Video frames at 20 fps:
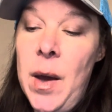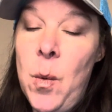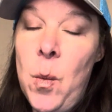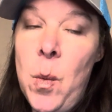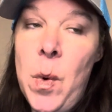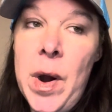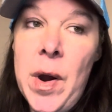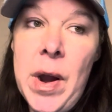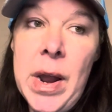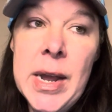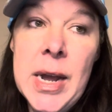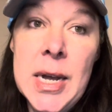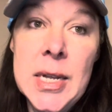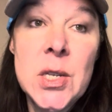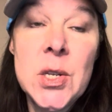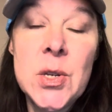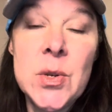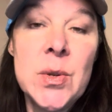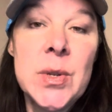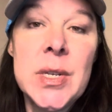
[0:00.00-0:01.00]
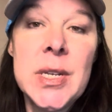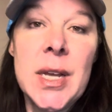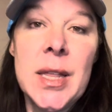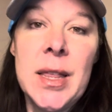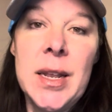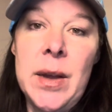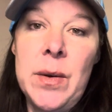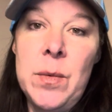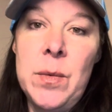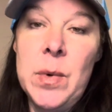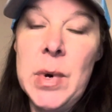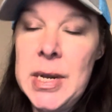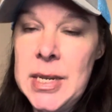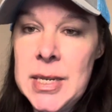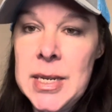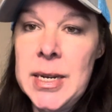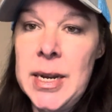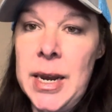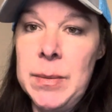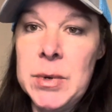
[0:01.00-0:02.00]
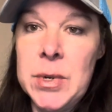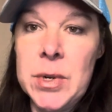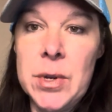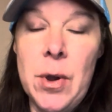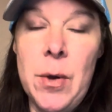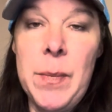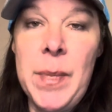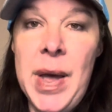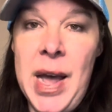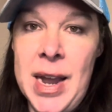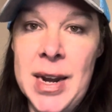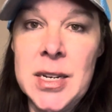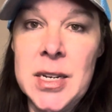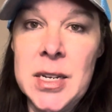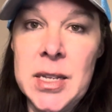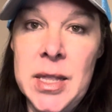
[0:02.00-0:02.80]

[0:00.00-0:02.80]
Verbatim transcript: where I got so sick that I wasn't able to go back to